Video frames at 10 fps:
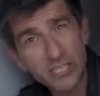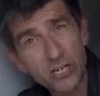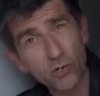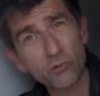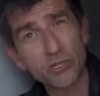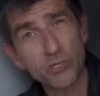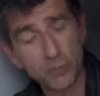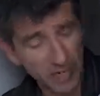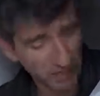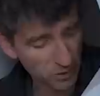so you could also
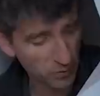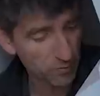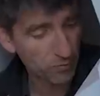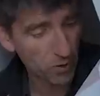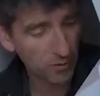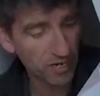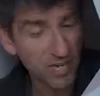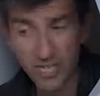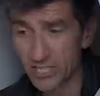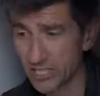spec this with a proper
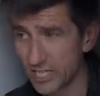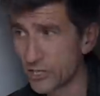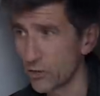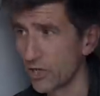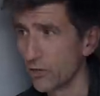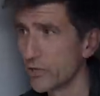sea toilet,